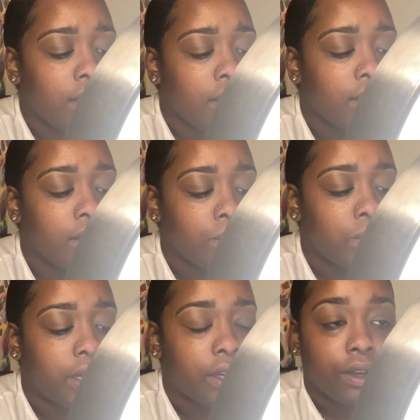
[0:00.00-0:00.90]
and then
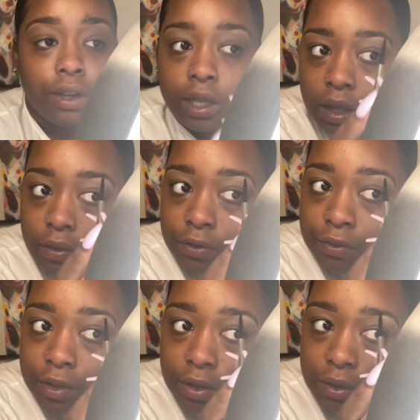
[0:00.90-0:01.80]
where it
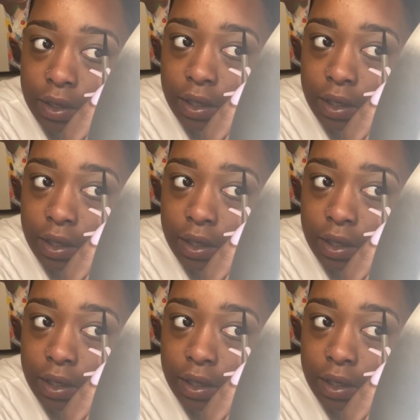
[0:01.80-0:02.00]
filled it